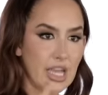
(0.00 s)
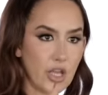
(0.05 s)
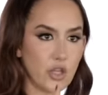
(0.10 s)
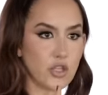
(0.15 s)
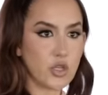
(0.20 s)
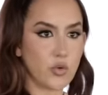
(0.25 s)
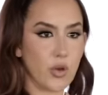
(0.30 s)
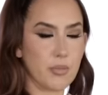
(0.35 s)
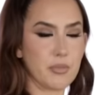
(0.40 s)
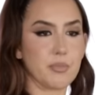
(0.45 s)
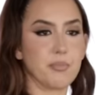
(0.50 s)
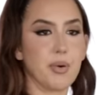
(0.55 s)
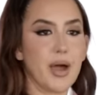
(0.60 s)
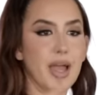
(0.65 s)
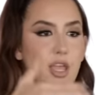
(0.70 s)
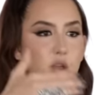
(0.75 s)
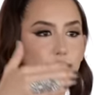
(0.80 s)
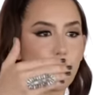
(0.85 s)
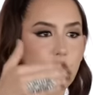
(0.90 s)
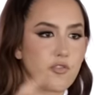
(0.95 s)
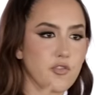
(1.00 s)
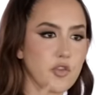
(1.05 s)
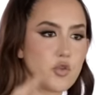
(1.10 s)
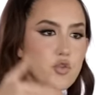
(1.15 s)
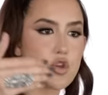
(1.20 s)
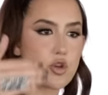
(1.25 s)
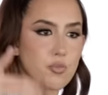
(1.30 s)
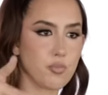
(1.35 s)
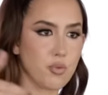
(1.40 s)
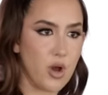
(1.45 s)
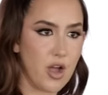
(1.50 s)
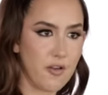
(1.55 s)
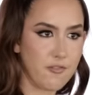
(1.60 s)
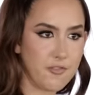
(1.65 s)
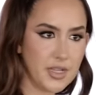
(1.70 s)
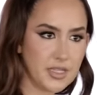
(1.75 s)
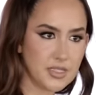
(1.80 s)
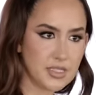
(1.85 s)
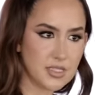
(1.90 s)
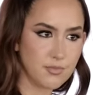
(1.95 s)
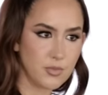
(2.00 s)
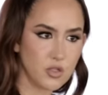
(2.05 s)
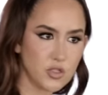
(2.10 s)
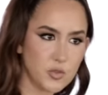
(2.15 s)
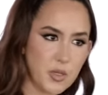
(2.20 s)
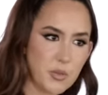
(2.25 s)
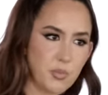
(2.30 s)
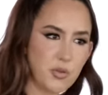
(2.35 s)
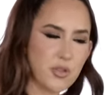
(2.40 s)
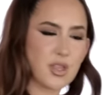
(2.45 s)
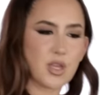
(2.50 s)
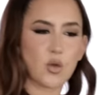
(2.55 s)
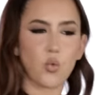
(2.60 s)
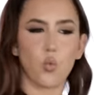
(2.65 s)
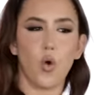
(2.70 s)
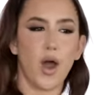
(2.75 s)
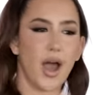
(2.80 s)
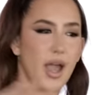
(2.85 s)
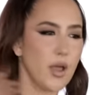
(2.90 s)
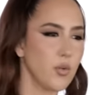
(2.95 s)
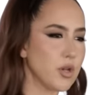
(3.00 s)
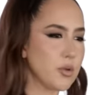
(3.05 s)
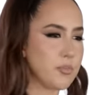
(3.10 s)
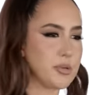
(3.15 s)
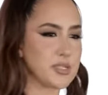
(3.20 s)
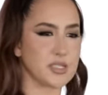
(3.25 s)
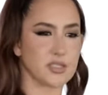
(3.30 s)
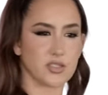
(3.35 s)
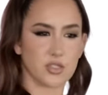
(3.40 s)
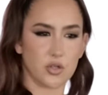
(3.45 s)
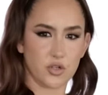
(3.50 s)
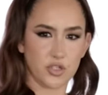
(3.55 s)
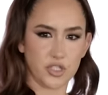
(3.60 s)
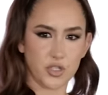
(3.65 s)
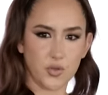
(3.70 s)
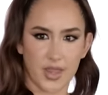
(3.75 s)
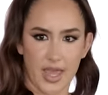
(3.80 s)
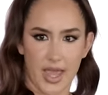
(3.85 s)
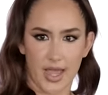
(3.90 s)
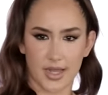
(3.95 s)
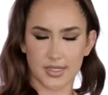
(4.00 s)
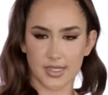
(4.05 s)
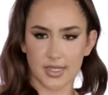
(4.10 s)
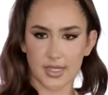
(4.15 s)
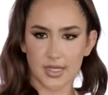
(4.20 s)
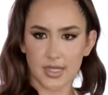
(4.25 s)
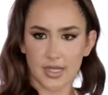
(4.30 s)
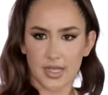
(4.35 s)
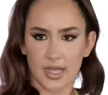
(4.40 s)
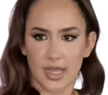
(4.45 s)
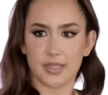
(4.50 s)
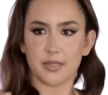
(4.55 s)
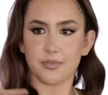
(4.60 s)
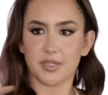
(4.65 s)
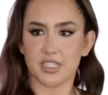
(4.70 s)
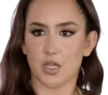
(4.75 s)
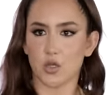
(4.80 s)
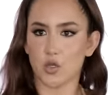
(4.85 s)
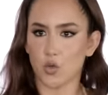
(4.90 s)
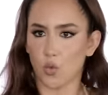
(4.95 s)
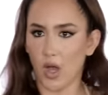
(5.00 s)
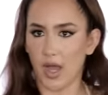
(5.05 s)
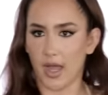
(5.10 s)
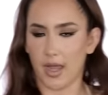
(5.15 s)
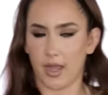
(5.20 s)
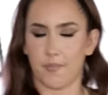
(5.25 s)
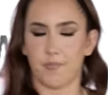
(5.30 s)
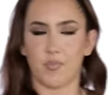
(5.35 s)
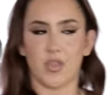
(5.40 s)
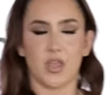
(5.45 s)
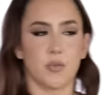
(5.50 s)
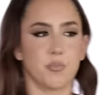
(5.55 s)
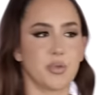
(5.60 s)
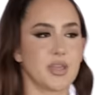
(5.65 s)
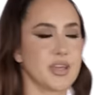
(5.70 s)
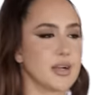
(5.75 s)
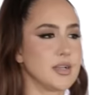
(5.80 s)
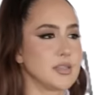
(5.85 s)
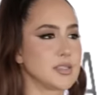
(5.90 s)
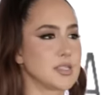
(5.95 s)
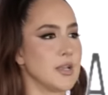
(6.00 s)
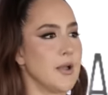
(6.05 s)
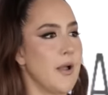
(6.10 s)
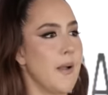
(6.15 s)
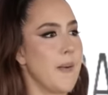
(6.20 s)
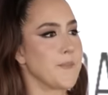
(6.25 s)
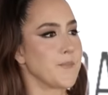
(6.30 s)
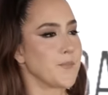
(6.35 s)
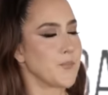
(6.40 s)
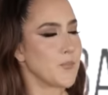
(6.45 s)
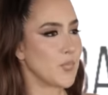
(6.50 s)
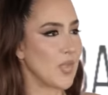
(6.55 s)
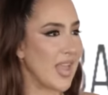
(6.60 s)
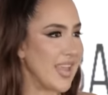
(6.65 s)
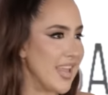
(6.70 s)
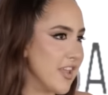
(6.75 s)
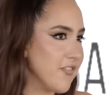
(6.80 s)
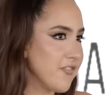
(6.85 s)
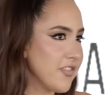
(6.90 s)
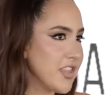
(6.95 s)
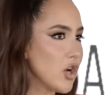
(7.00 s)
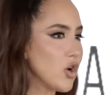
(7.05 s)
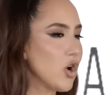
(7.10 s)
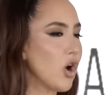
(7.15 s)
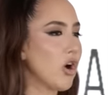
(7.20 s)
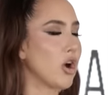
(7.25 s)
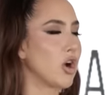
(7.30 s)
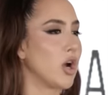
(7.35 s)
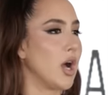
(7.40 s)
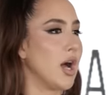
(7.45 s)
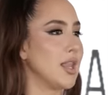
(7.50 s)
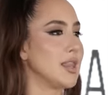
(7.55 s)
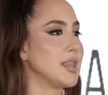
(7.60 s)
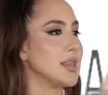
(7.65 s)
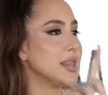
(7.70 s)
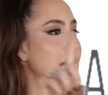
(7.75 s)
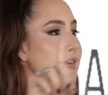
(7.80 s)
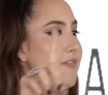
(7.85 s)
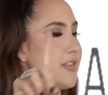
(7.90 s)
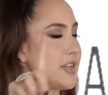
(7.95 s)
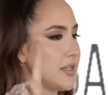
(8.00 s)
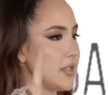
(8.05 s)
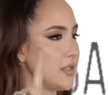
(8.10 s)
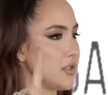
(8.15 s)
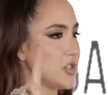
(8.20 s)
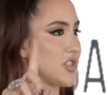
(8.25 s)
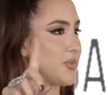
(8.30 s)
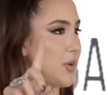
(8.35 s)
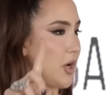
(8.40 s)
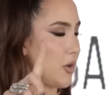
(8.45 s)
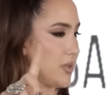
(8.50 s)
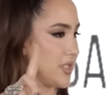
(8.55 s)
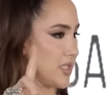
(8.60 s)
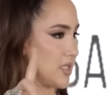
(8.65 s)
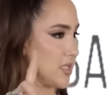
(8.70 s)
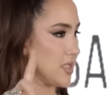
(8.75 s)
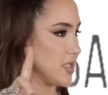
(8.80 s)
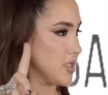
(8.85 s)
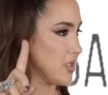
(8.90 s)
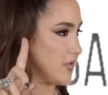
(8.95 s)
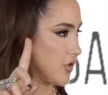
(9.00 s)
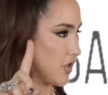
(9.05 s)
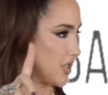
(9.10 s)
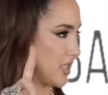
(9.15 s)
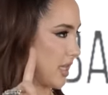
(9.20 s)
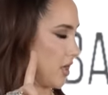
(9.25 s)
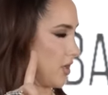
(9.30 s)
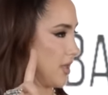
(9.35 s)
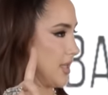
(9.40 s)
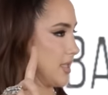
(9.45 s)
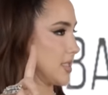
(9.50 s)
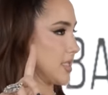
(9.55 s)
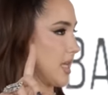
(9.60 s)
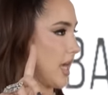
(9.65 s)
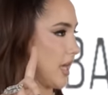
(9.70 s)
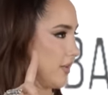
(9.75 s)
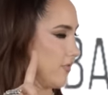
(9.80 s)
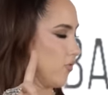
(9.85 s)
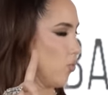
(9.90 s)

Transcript: tell you I'm going to buy it with future profits, most people think, why would a business owner do that? And let me tell you why. Because if there are 11 small businesses for sale inside